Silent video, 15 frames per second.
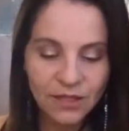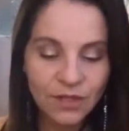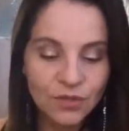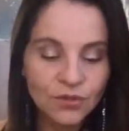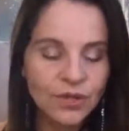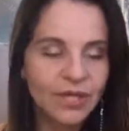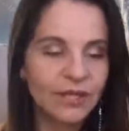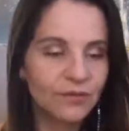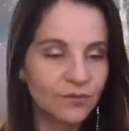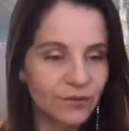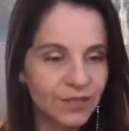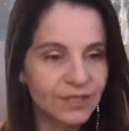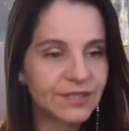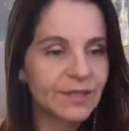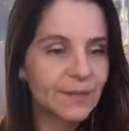you can
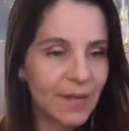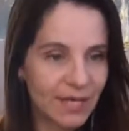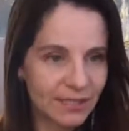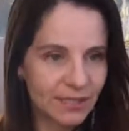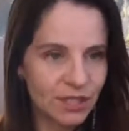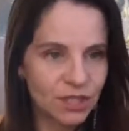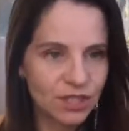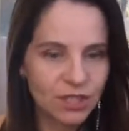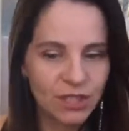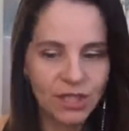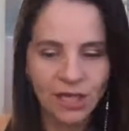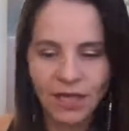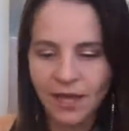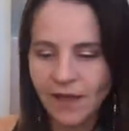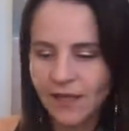read the message,
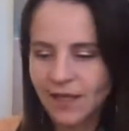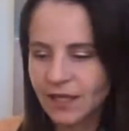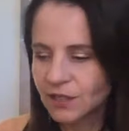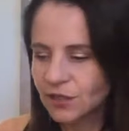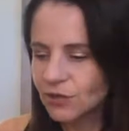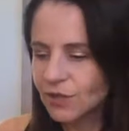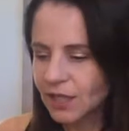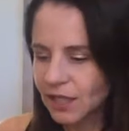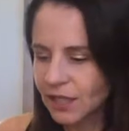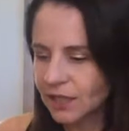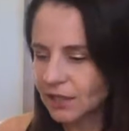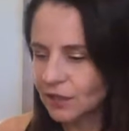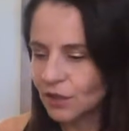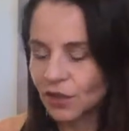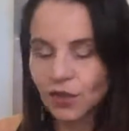and you
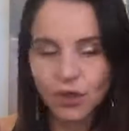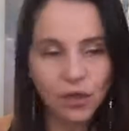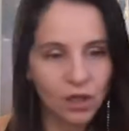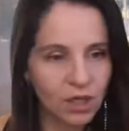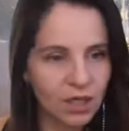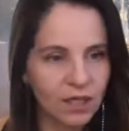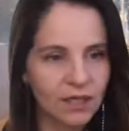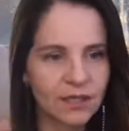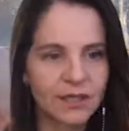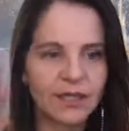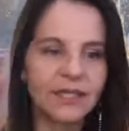can look